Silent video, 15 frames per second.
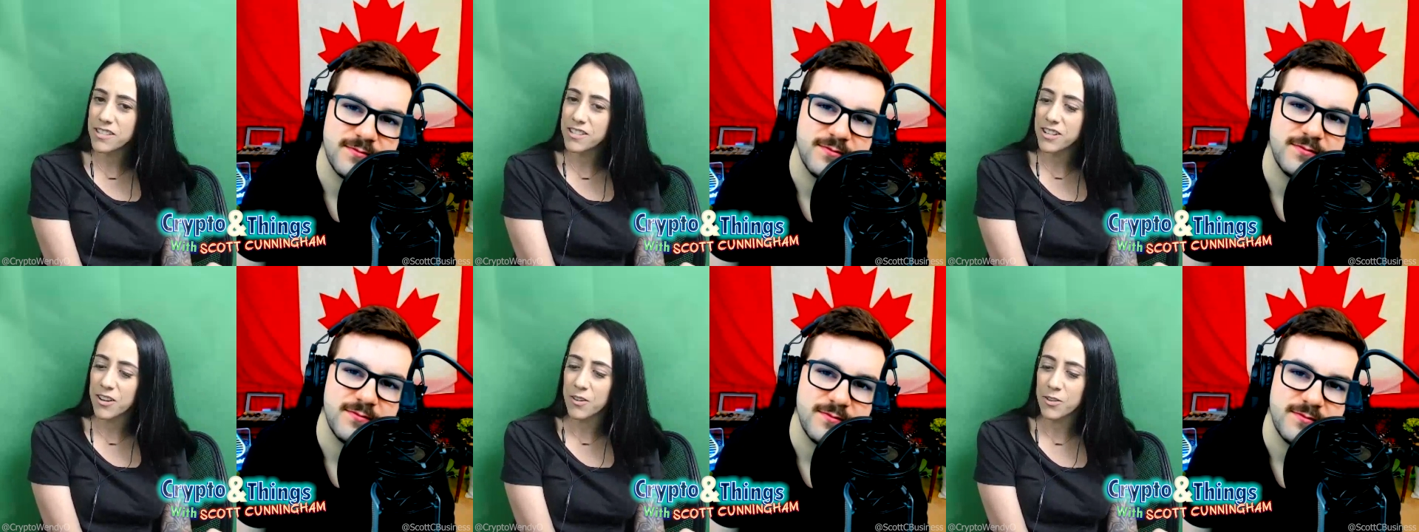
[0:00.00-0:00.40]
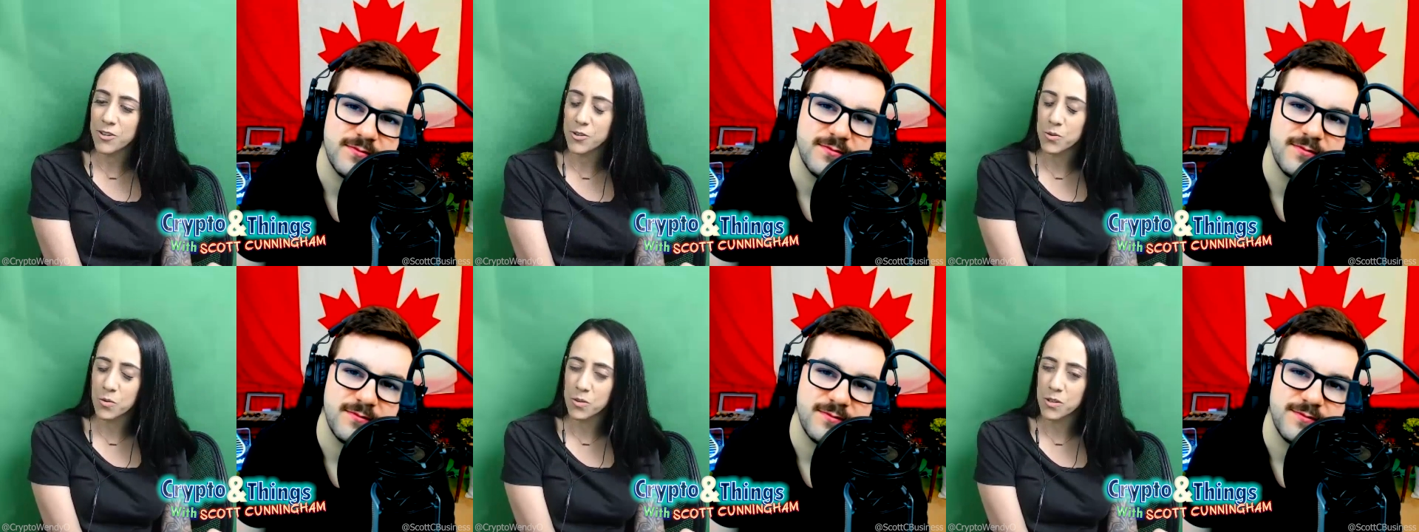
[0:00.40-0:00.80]
Speaker 1: to go to
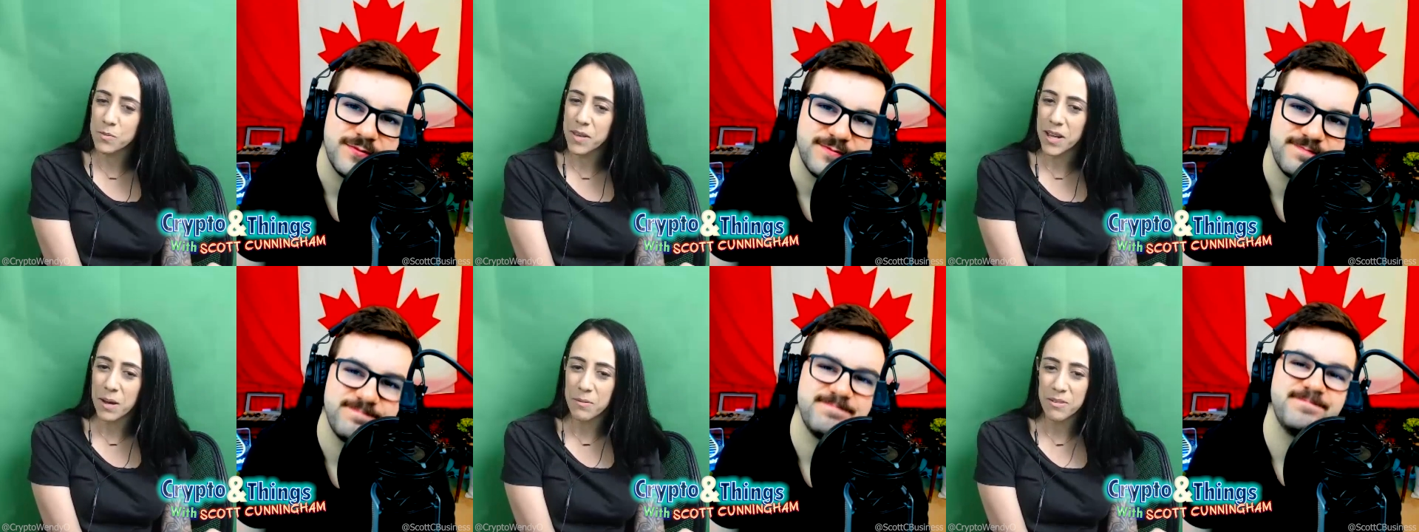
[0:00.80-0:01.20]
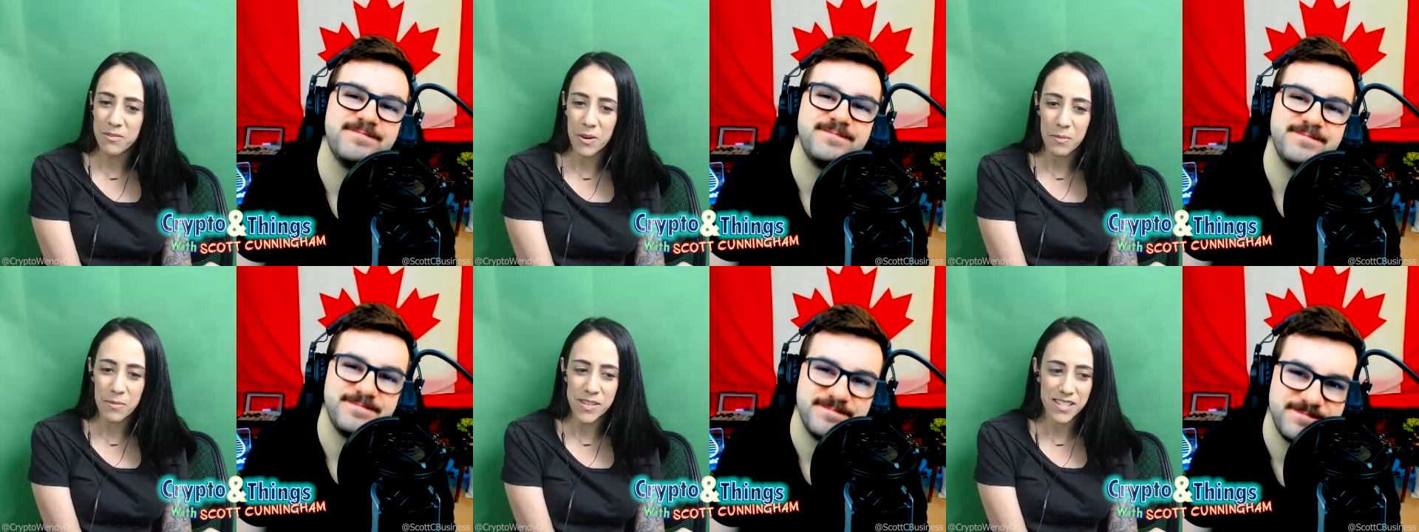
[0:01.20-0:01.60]
school to become a
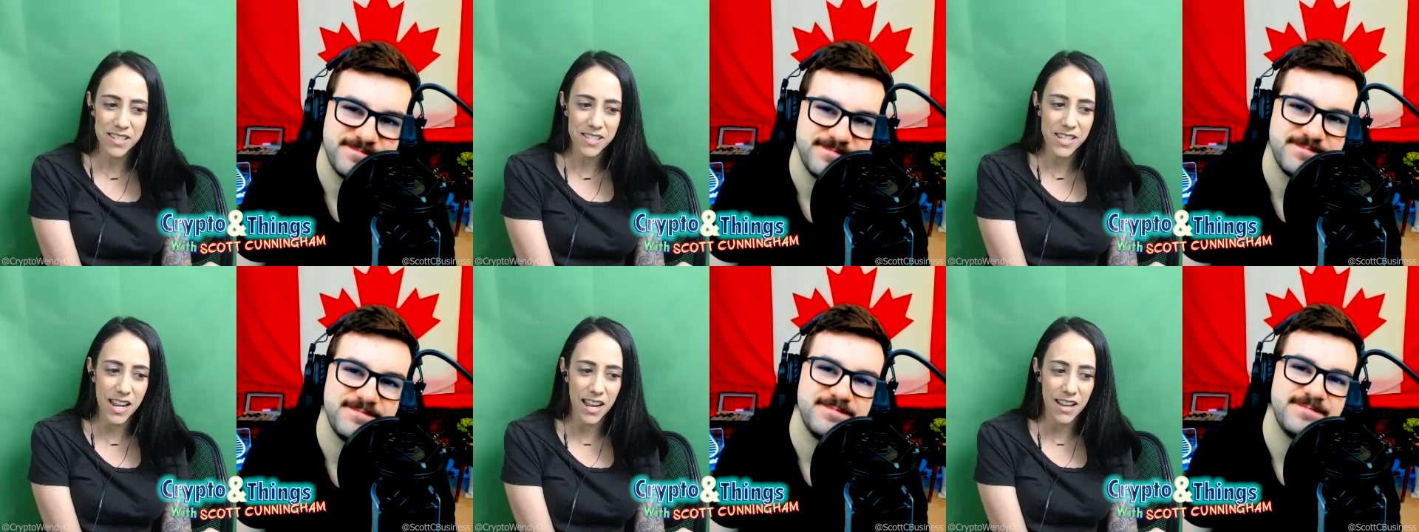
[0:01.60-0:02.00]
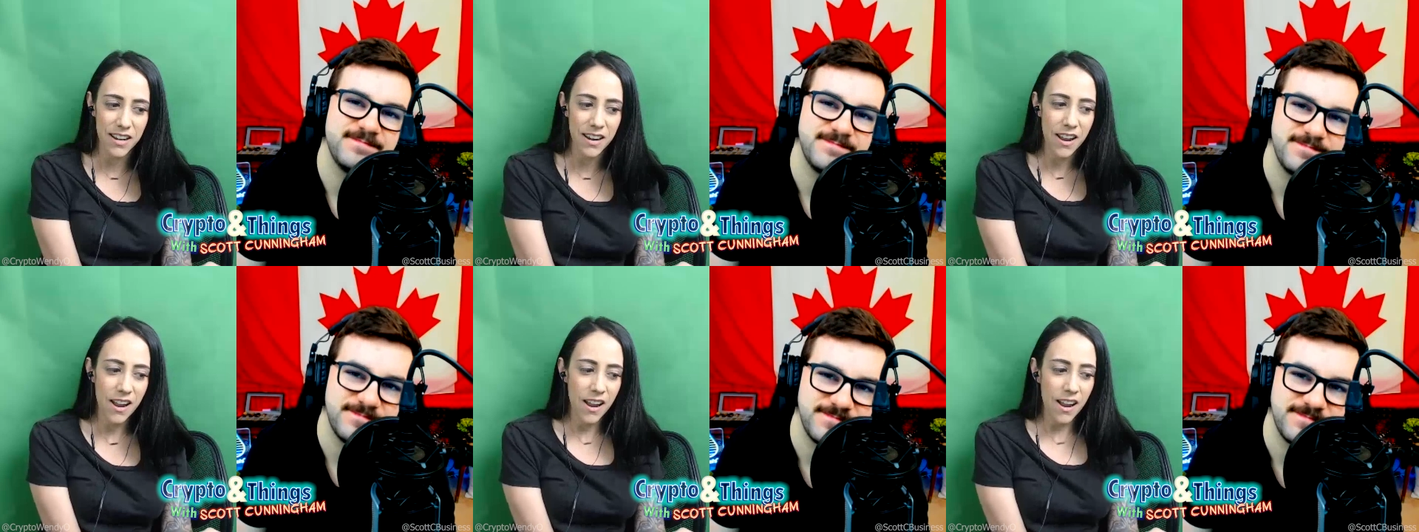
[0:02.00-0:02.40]
pharmacist, and